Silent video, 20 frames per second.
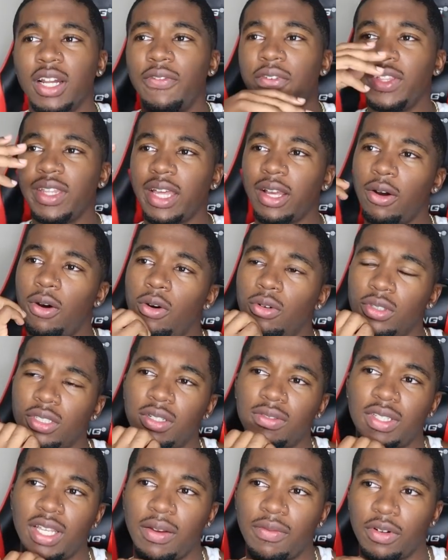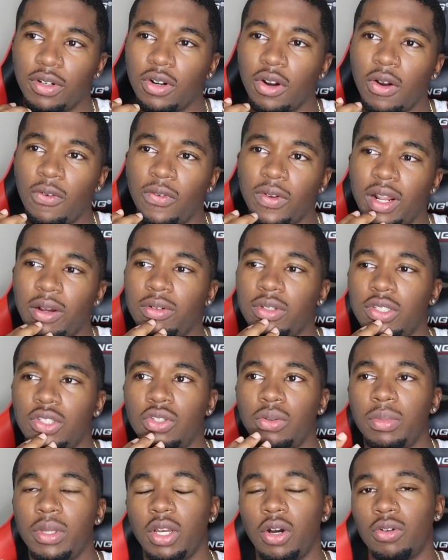If he, like, old enough to have a girlfriend, I would
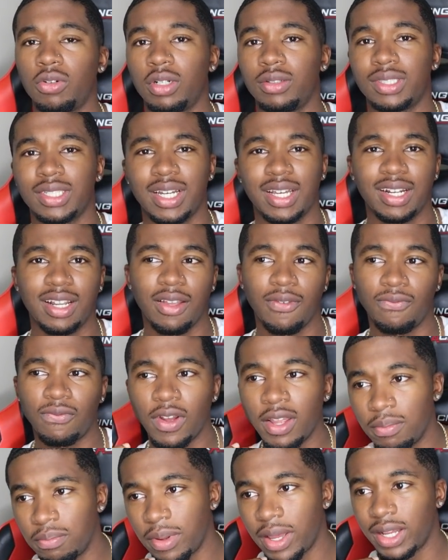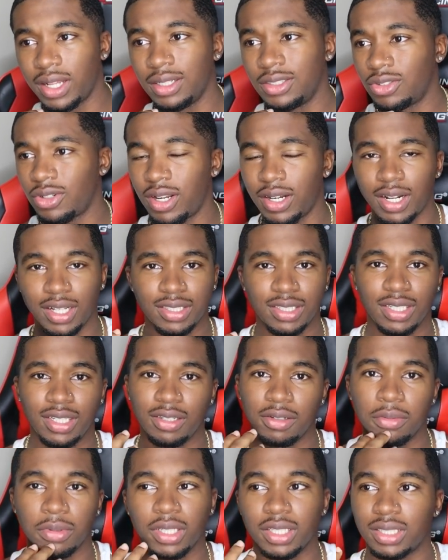assume he old enough to kind of, like, fight back and try not to,
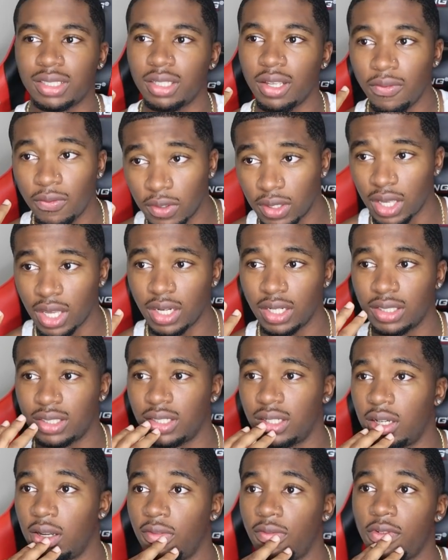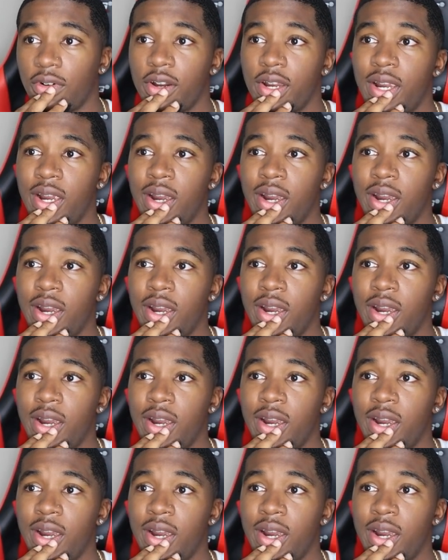you know, get suffocated to death.